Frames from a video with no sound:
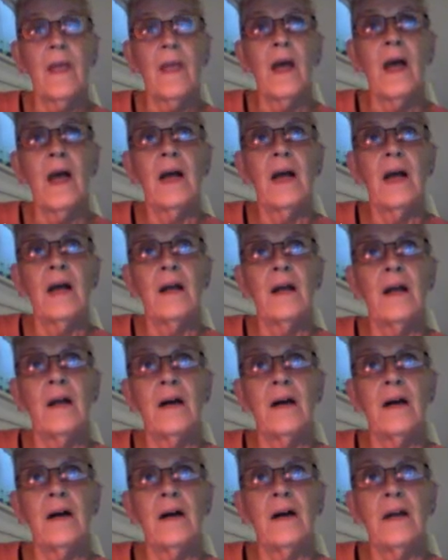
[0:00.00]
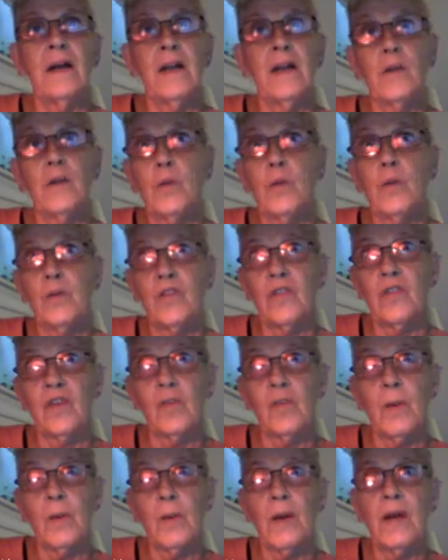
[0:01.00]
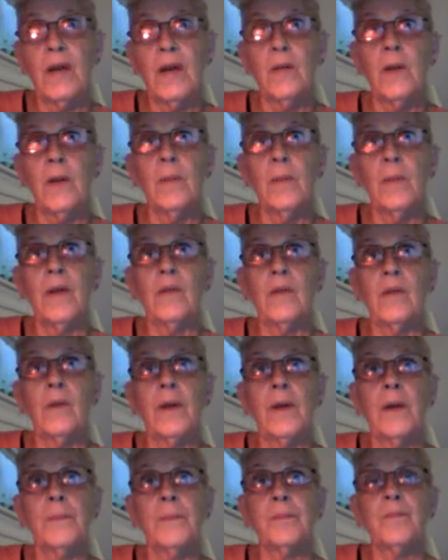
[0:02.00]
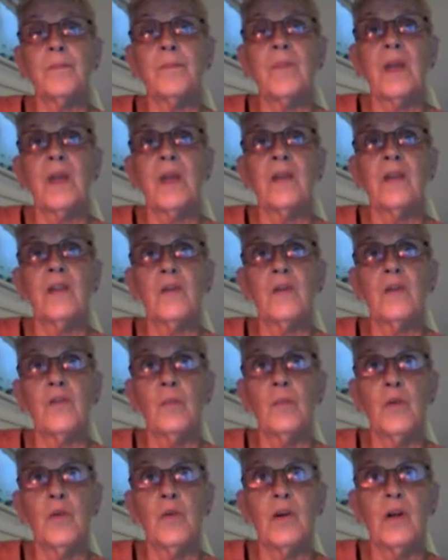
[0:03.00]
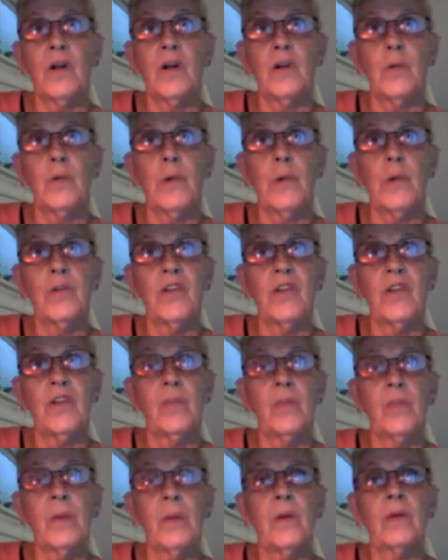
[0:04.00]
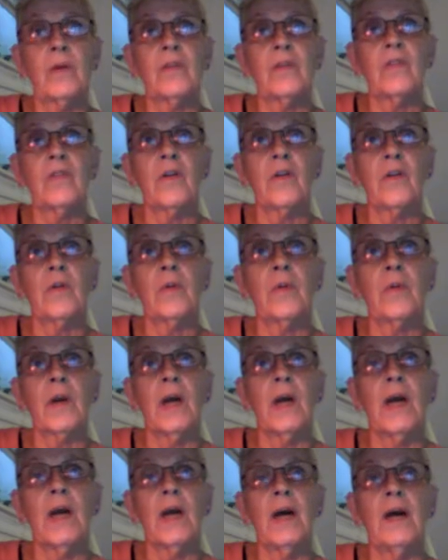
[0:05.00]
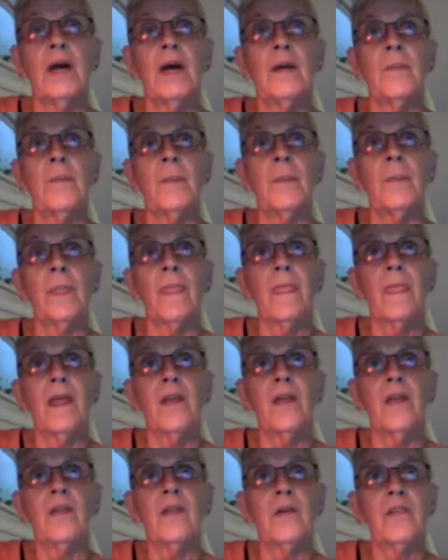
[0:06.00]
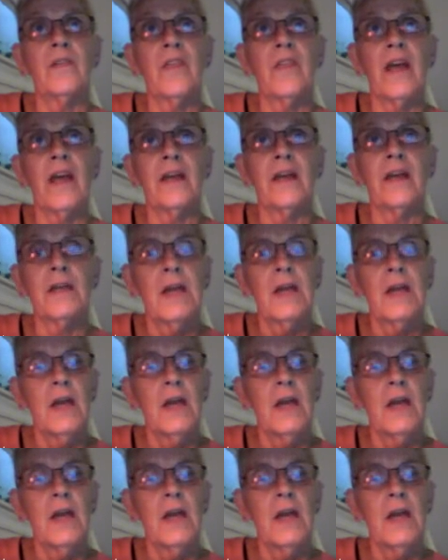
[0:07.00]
And who is Shakespeare anyway, by the way? There's a book called Queer Shakespeare. So there is that.